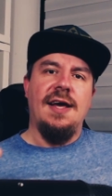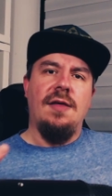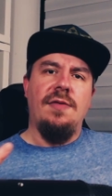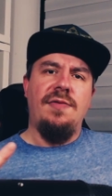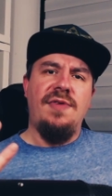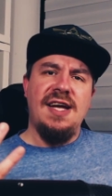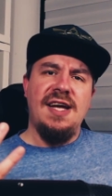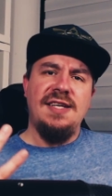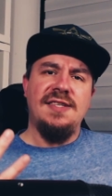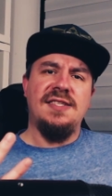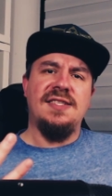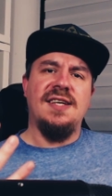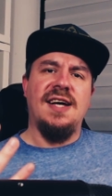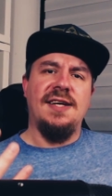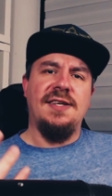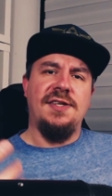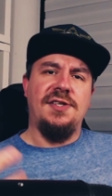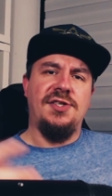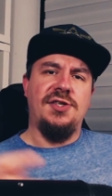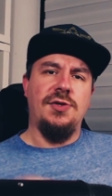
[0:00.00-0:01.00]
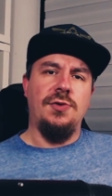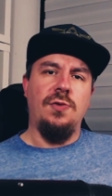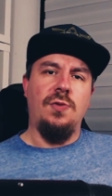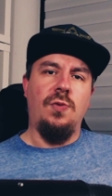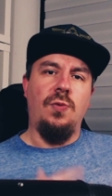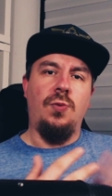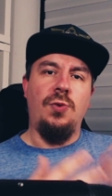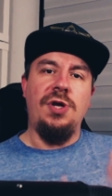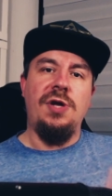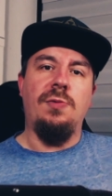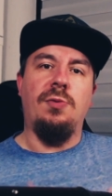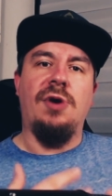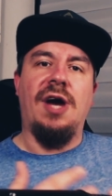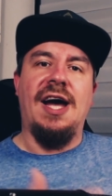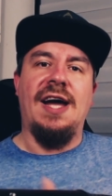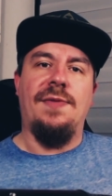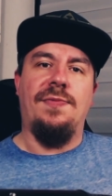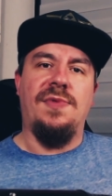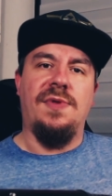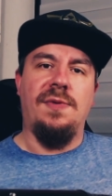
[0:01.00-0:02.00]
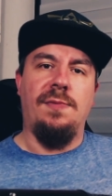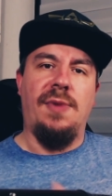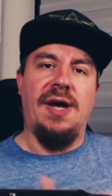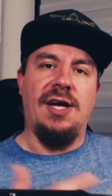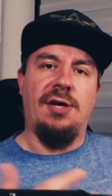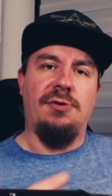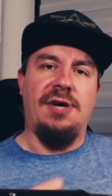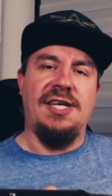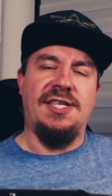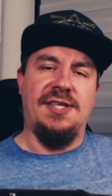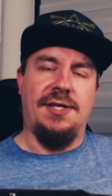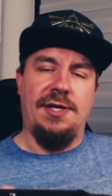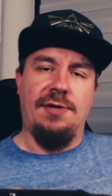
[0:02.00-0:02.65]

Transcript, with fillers: they decided to rewrite the migrator